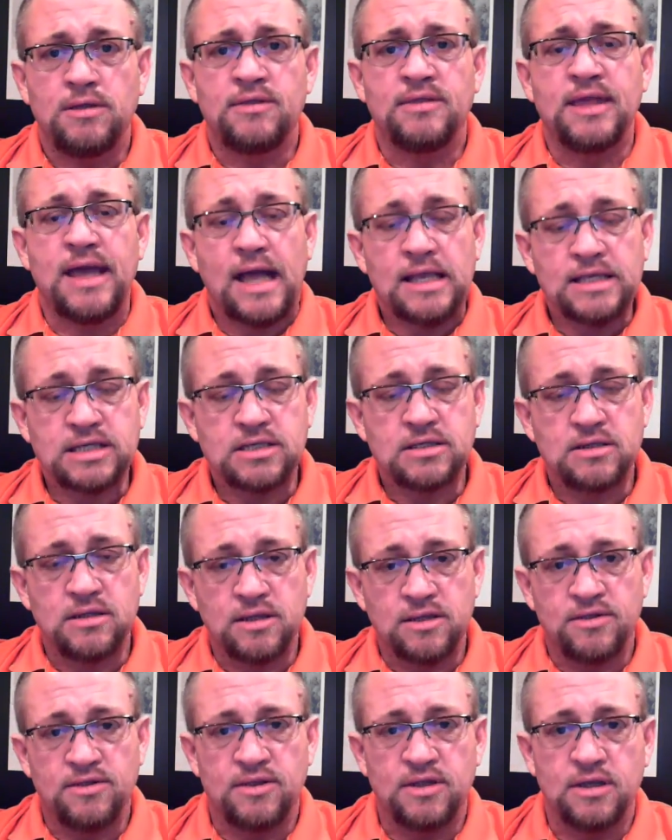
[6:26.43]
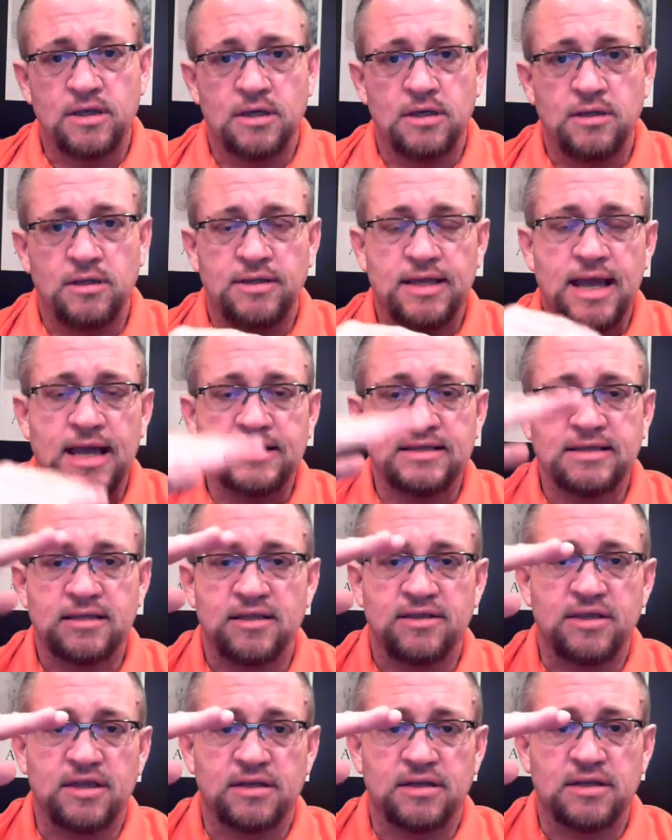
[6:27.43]
That's
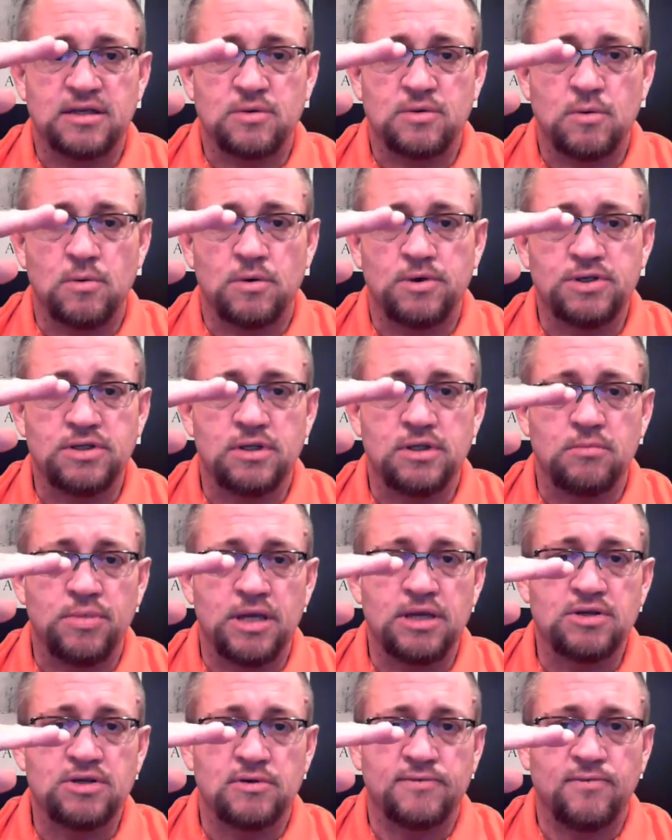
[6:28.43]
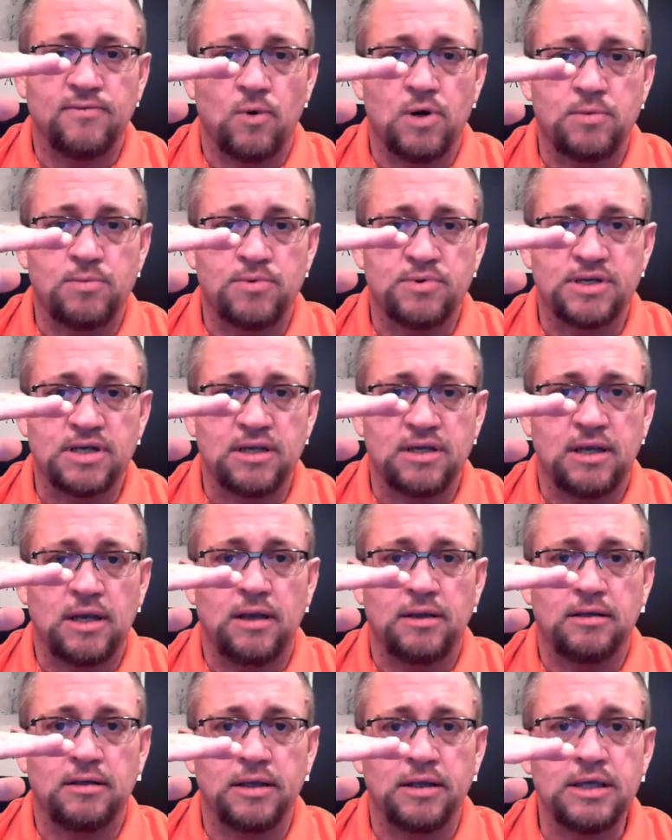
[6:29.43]
the thickness we want you to base your 40%
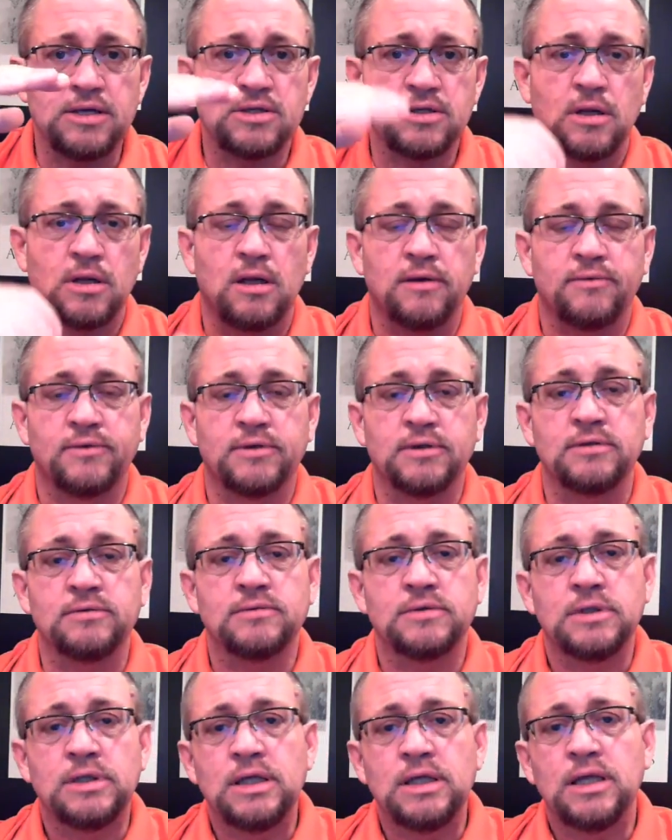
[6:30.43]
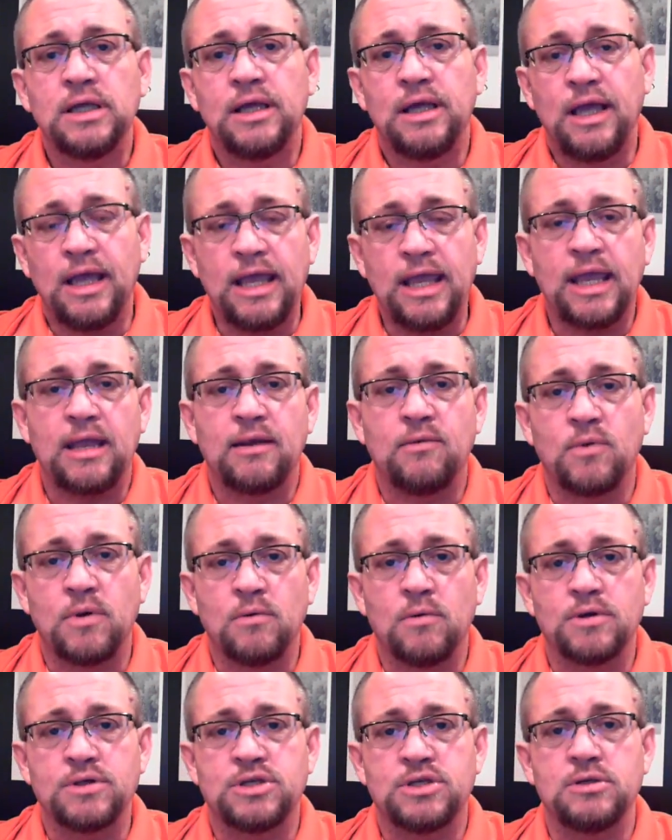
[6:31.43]
calculation off of. And we
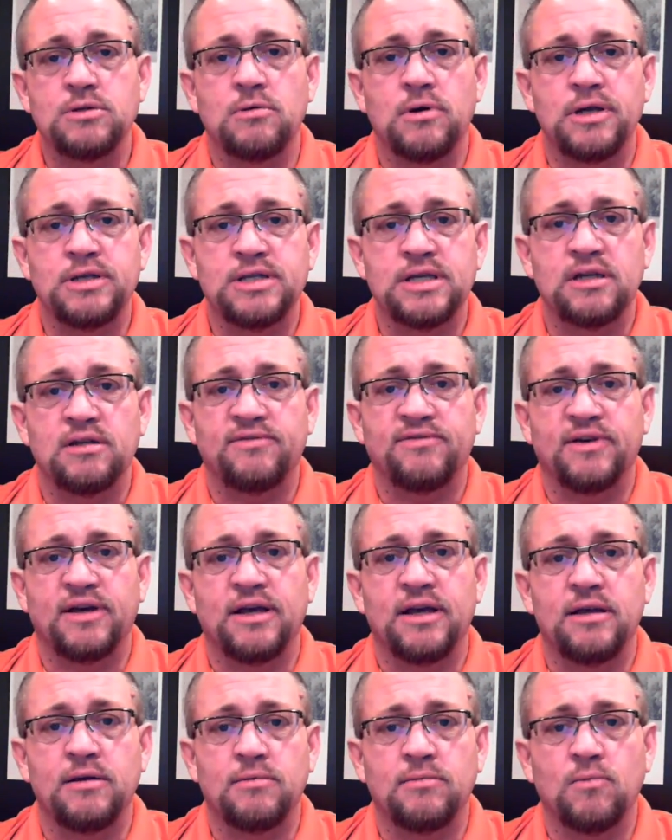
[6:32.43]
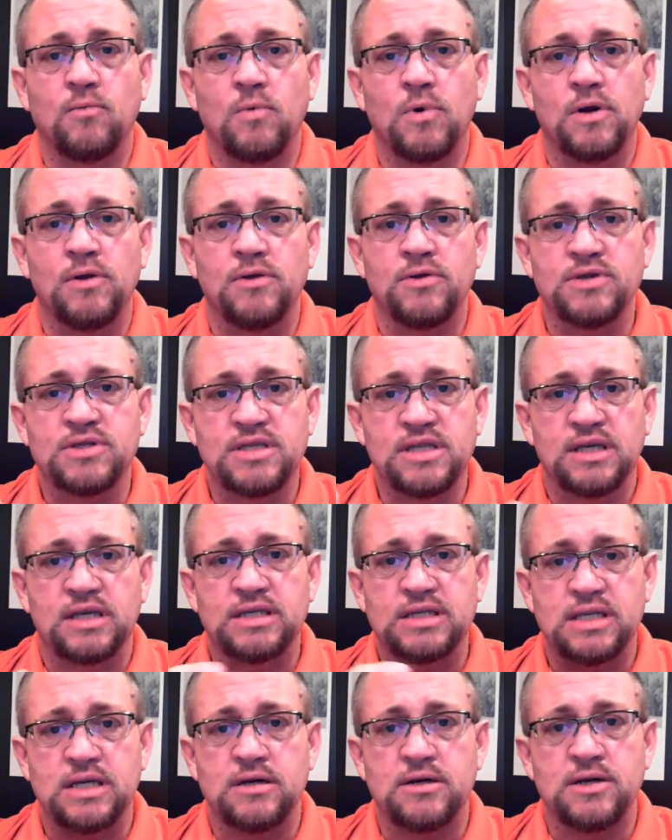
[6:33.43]
want you to identify where those
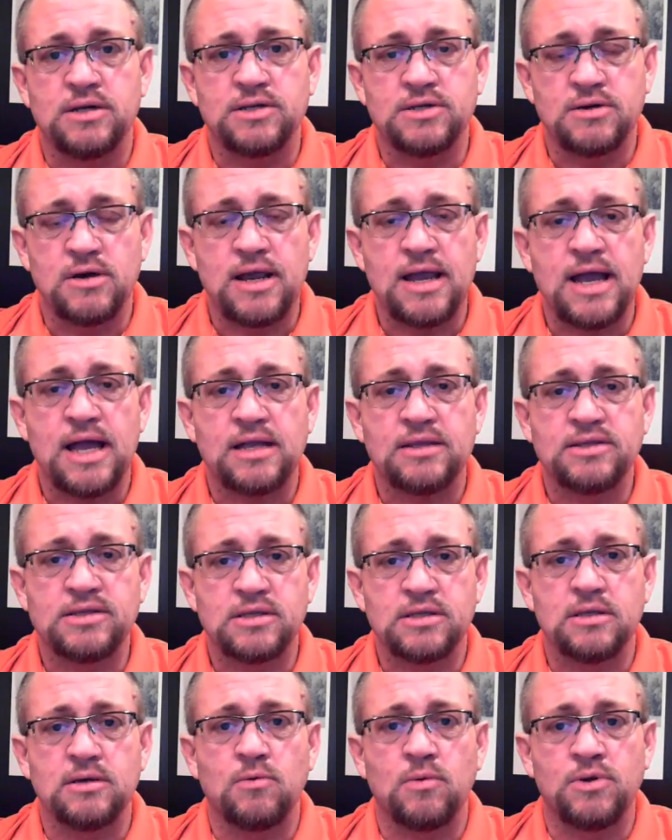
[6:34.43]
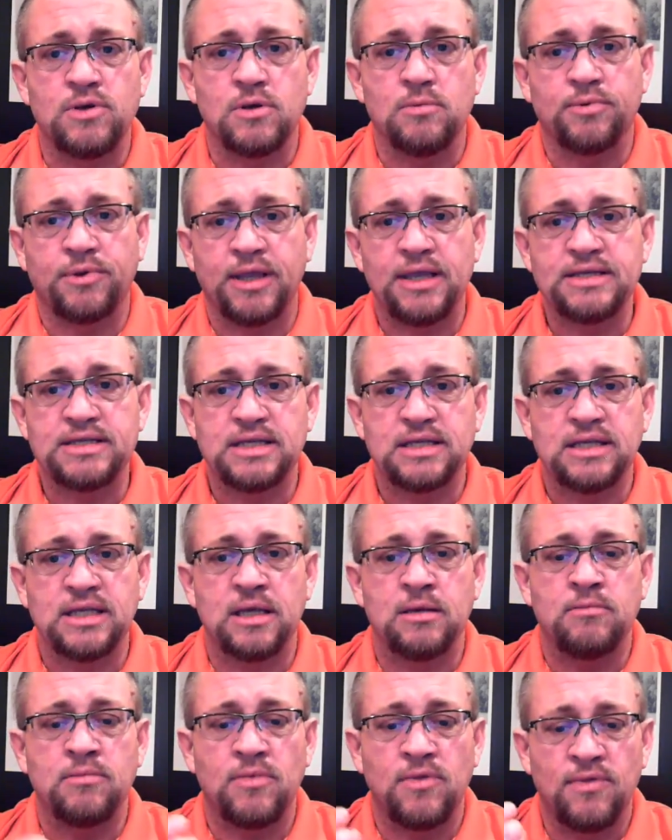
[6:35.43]
thickest areas are at, so that when you're placing
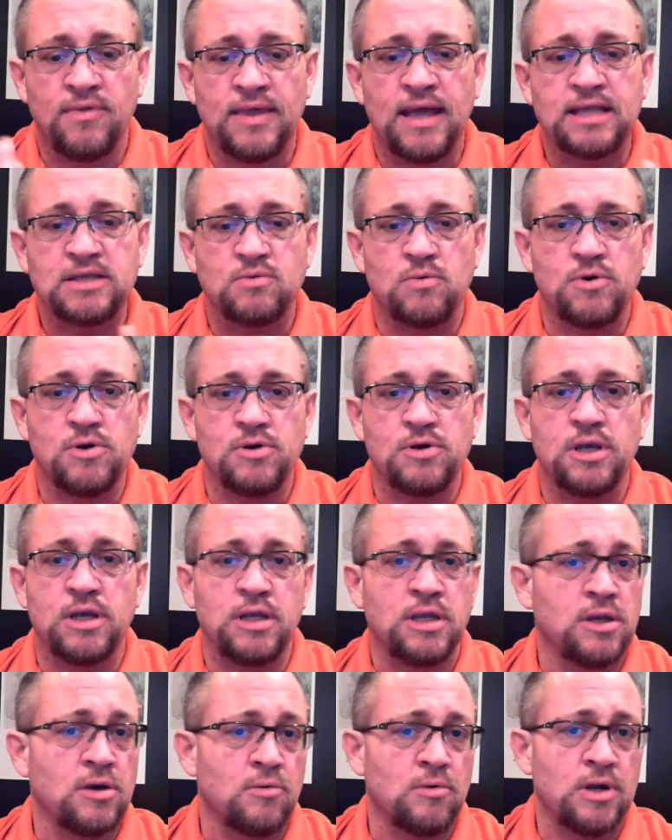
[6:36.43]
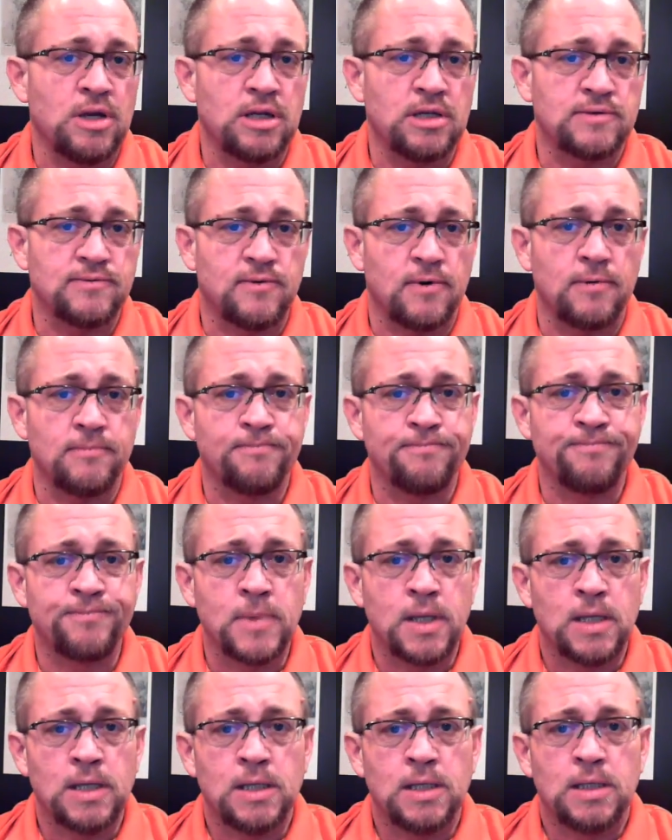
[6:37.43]
them, that's where you're getting your readings from.
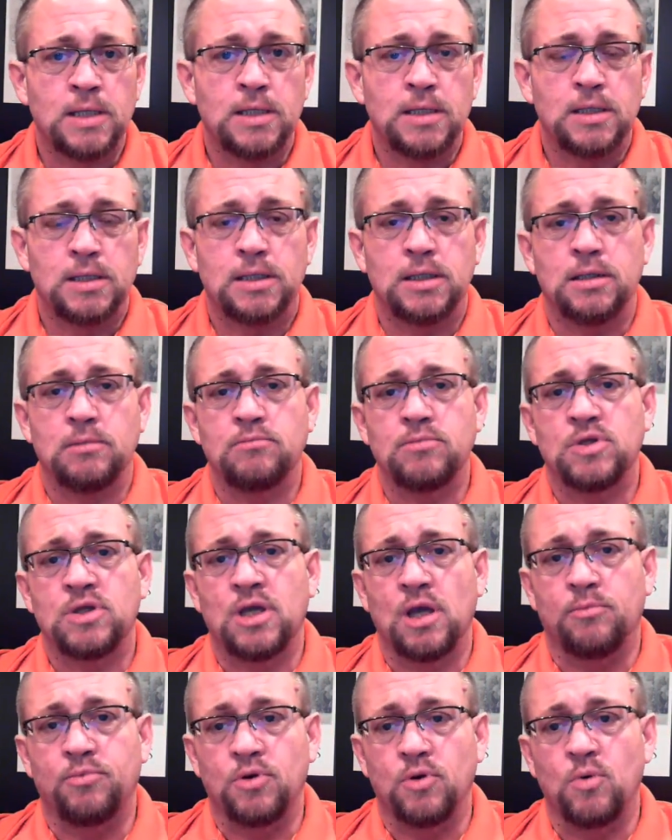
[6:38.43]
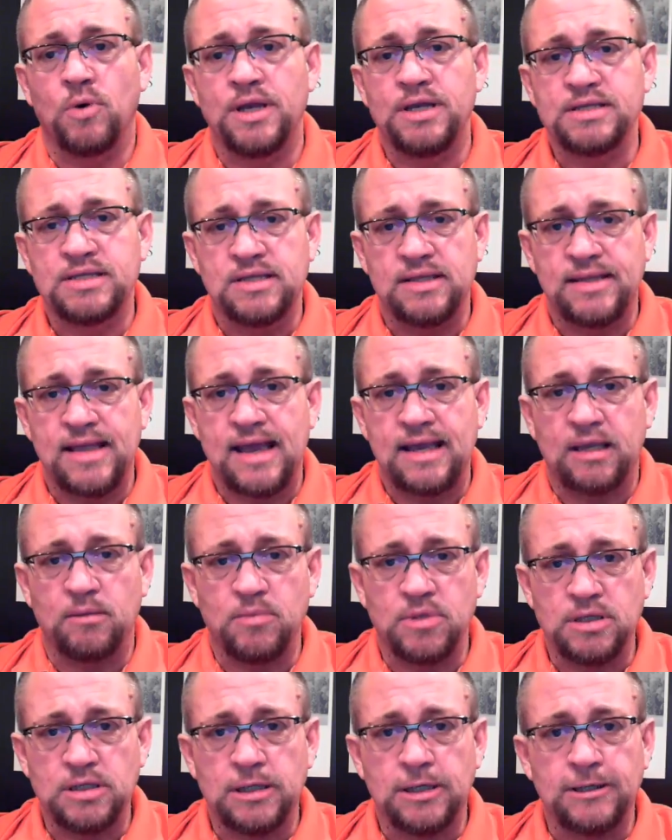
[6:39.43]
A couple of ways that can
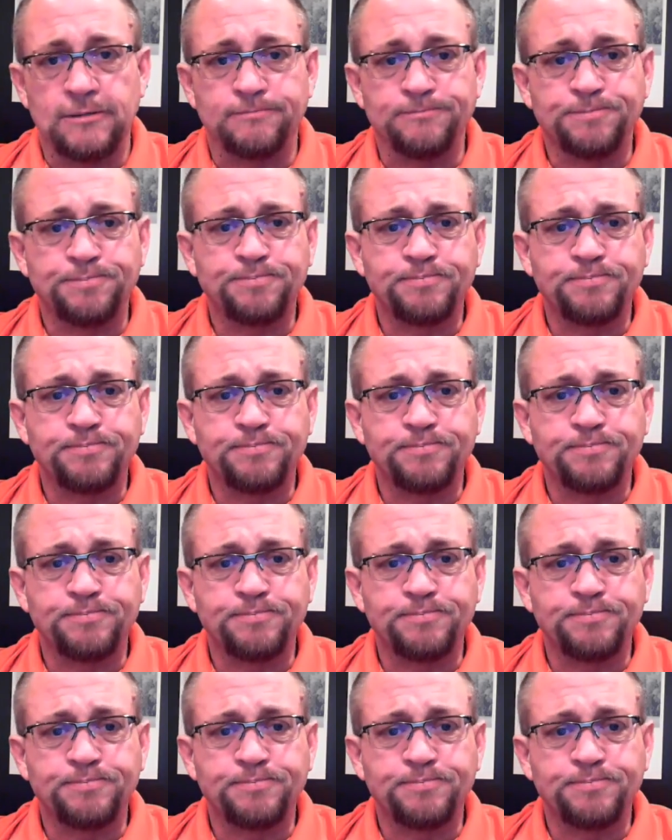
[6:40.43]
be done.